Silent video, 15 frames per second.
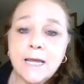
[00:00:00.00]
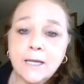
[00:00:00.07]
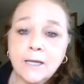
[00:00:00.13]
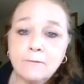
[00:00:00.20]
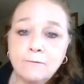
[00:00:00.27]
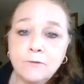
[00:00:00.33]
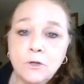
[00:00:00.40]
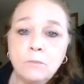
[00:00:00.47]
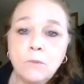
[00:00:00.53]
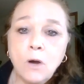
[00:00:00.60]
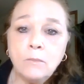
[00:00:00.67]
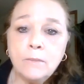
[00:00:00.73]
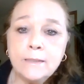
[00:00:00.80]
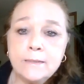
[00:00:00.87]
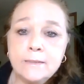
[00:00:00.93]
Take a few
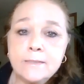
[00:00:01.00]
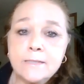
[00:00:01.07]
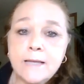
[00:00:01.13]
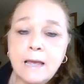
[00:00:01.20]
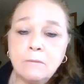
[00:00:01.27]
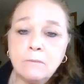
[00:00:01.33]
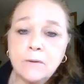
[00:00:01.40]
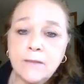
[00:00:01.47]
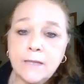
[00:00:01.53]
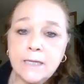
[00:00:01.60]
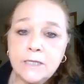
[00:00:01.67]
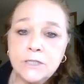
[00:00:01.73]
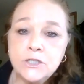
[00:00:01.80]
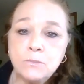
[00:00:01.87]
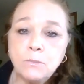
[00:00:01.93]
moments, and with
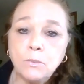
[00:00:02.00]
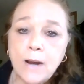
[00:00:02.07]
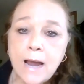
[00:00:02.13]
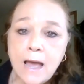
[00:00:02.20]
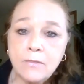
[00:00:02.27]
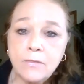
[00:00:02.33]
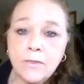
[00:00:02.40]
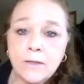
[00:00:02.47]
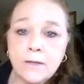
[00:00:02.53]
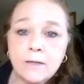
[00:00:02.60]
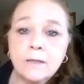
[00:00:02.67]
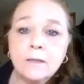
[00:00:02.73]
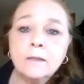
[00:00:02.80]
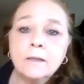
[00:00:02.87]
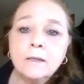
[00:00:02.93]
each breath,
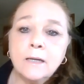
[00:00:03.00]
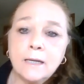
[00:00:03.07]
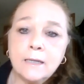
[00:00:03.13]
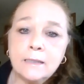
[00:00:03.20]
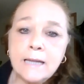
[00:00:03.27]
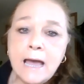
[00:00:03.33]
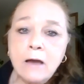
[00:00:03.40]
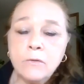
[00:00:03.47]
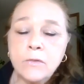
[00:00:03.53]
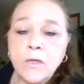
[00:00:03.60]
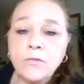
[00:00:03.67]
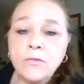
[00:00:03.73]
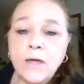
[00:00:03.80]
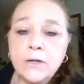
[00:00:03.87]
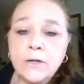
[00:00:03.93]
allow
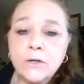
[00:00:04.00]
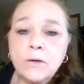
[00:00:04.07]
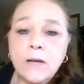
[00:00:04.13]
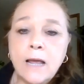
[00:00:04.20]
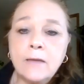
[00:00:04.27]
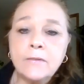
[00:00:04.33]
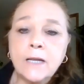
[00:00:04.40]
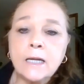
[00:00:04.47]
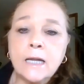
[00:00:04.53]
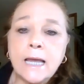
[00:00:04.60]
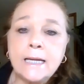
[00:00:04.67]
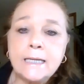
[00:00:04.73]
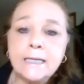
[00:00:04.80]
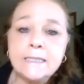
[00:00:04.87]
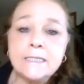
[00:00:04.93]
the thunder and the
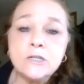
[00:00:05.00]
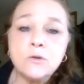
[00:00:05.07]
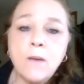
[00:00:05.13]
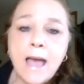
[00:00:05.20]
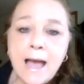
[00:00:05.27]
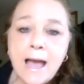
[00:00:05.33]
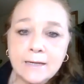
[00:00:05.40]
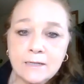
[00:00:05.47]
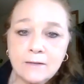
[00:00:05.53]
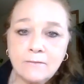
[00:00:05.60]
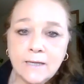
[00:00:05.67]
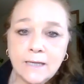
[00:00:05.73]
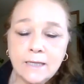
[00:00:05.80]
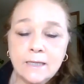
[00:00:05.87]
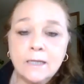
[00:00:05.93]
lightning to
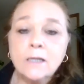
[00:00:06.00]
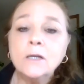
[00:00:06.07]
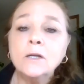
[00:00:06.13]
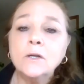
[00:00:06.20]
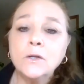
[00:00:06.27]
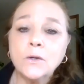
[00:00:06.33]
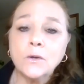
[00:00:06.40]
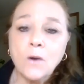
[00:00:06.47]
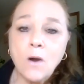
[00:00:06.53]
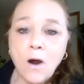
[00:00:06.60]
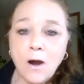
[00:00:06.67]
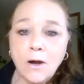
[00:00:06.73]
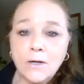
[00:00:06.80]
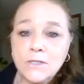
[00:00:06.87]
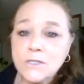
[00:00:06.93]
activate your
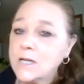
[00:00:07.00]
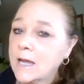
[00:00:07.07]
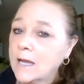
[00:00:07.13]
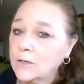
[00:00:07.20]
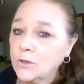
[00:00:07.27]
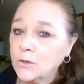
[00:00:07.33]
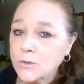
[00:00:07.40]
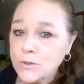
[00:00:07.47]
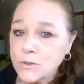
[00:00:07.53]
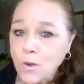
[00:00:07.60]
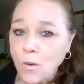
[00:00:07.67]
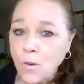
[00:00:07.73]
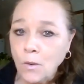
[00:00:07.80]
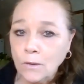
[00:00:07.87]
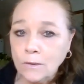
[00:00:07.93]
heart and your
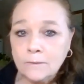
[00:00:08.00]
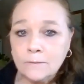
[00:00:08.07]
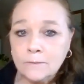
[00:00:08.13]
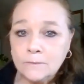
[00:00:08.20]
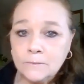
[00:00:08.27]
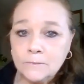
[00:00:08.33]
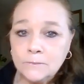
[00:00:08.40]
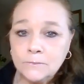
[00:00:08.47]
soul.